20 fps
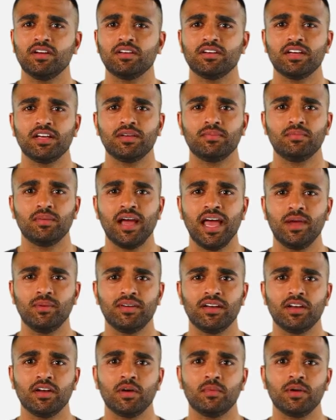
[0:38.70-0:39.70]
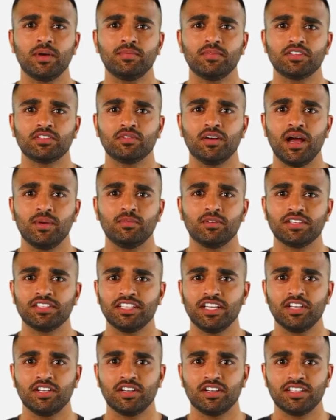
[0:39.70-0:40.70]
to comply with the OE prescribed
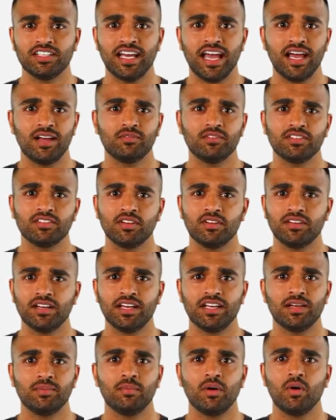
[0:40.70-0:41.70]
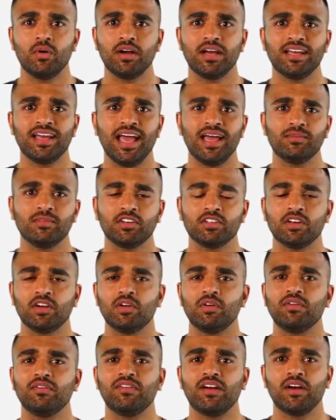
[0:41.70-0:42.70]
procedures can result in component damage
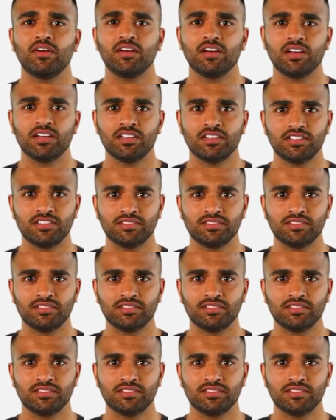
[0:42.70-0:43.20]
or failure.